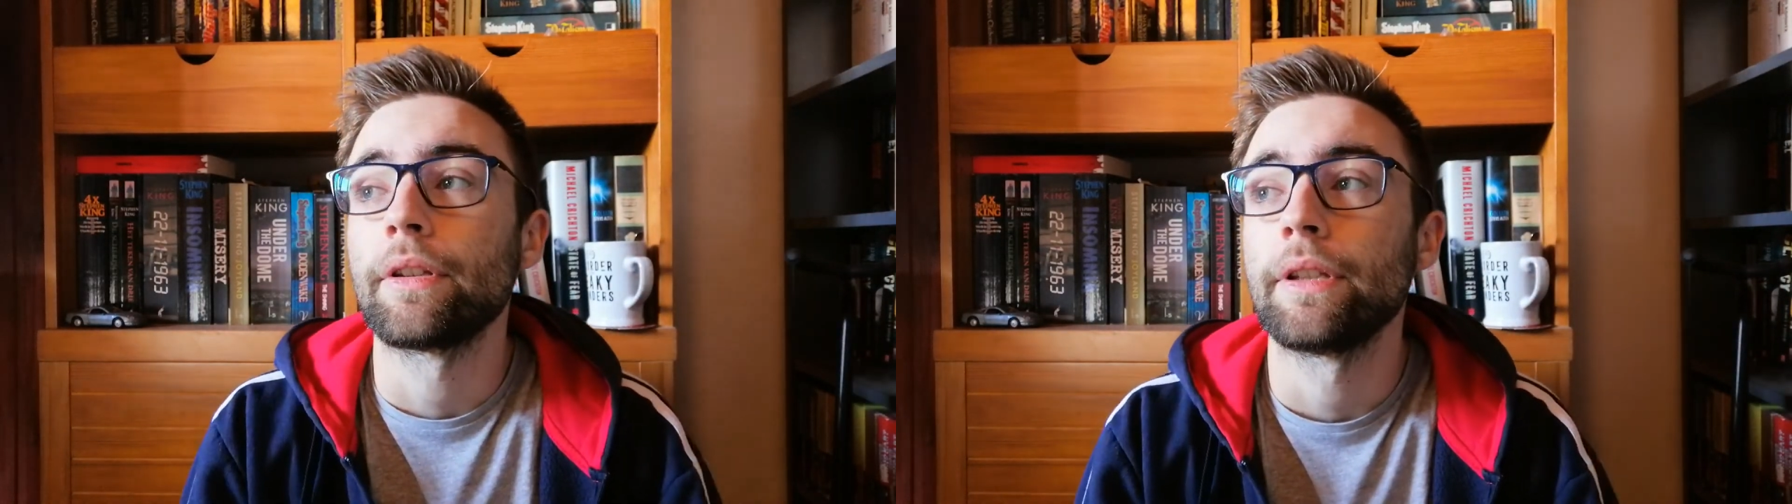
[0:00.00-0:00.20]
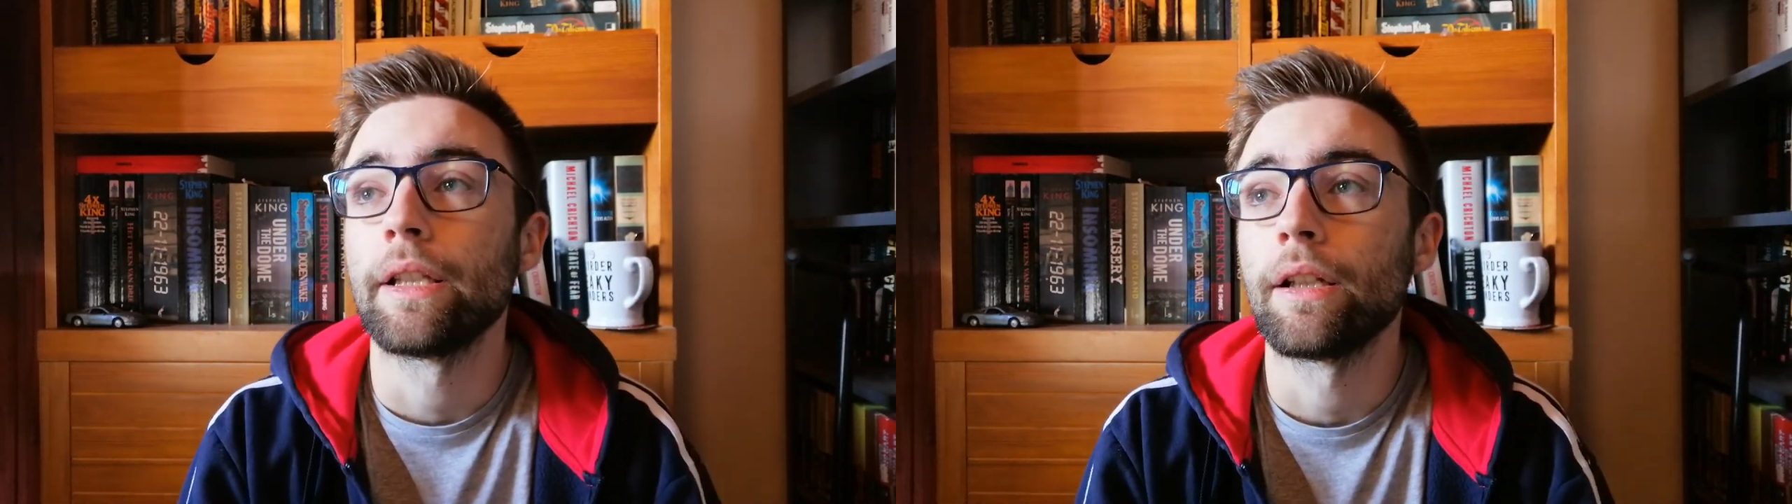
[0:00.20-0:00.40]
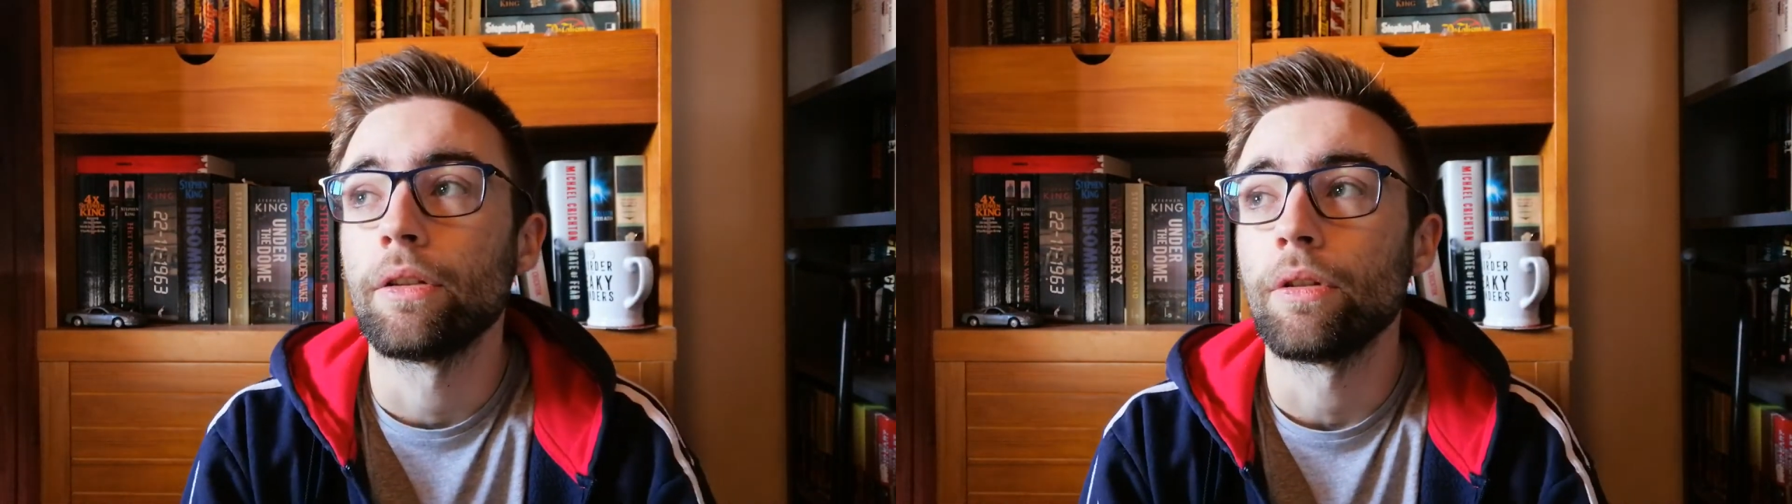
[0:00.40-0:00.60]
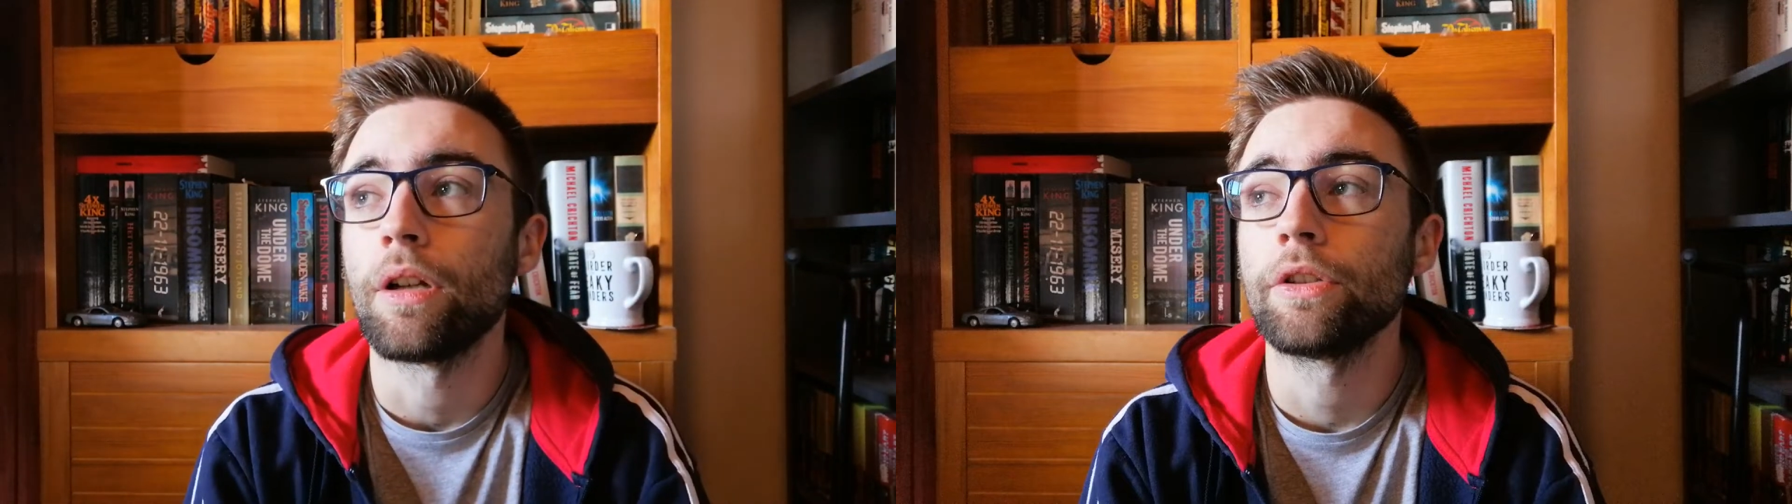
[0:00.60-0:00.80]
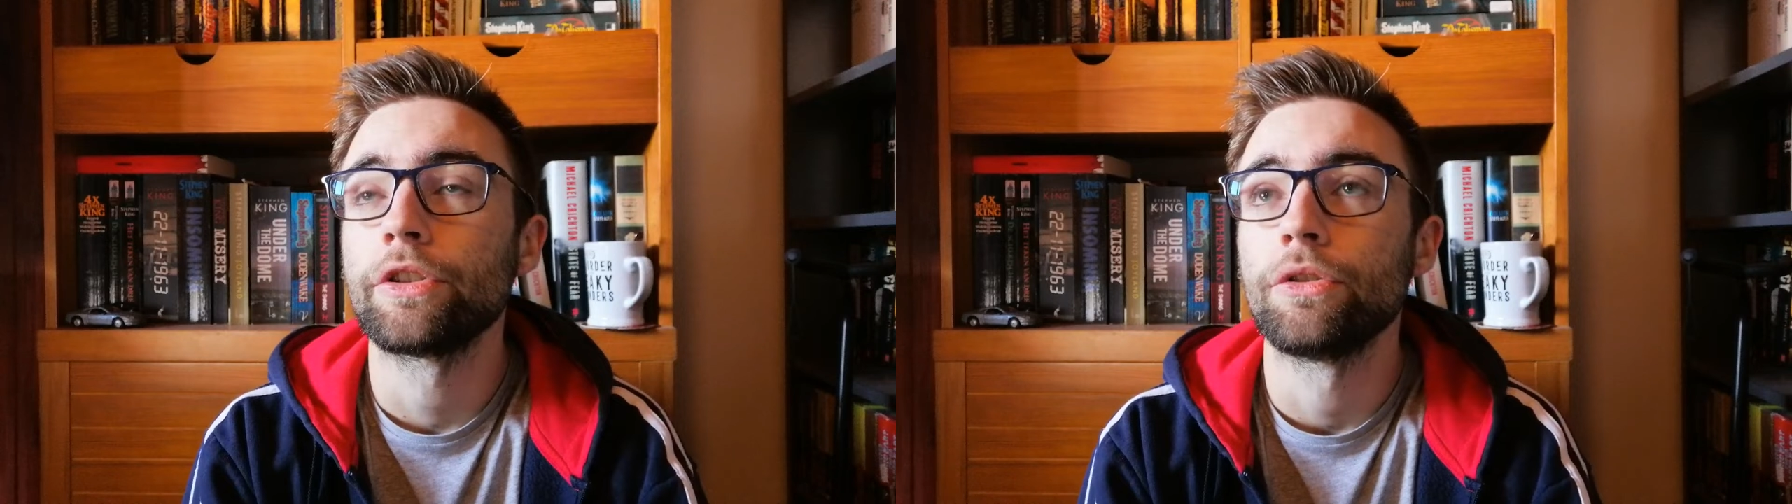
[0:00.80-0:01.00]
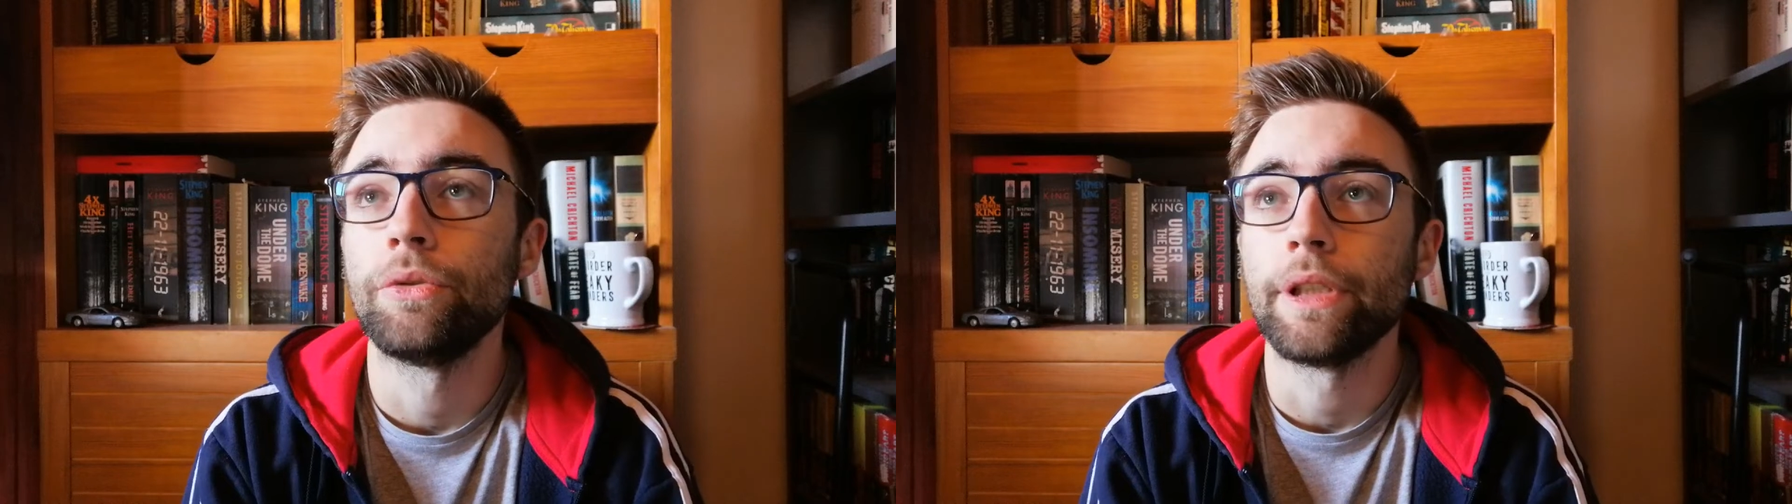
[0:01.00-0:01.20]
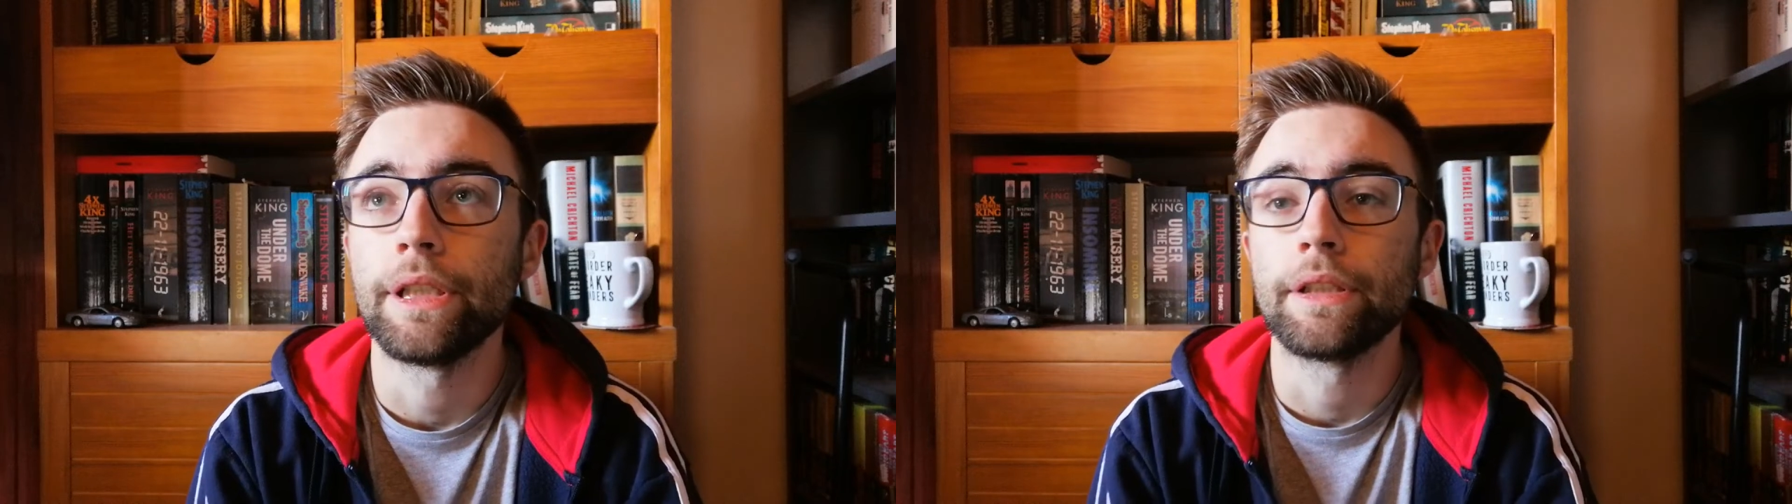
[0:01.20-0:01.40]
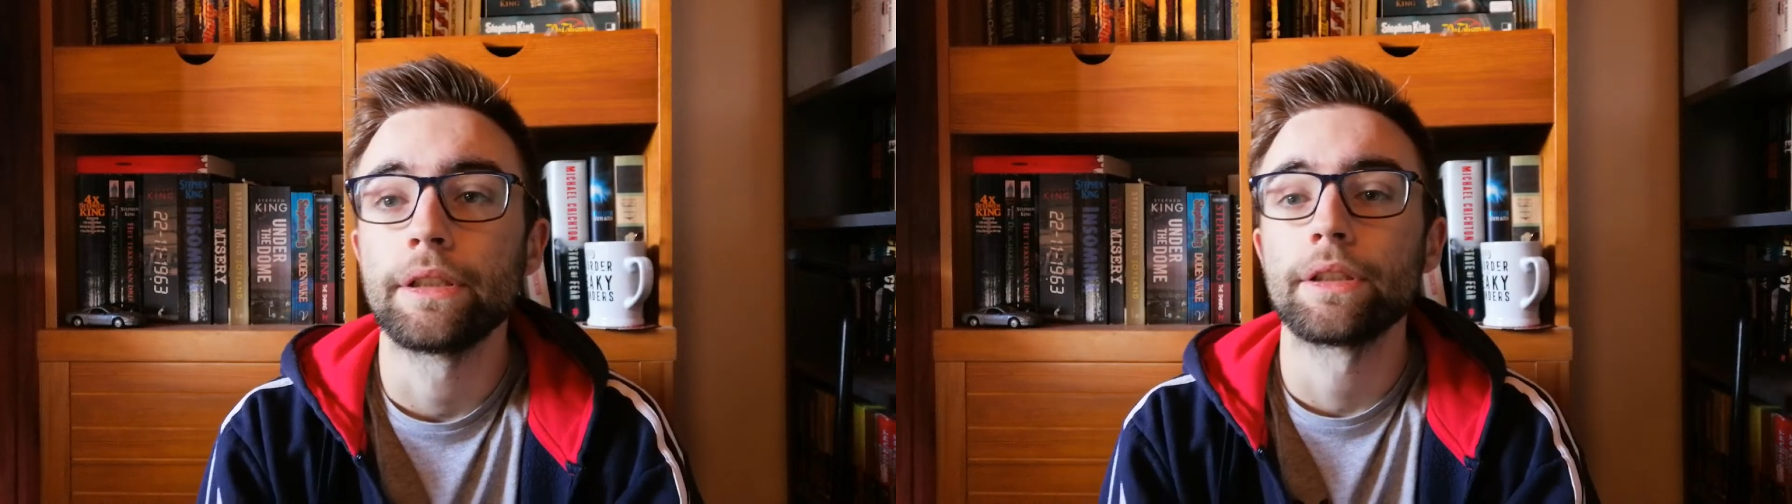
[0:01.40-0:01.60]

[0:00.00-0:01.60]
then I'll also read.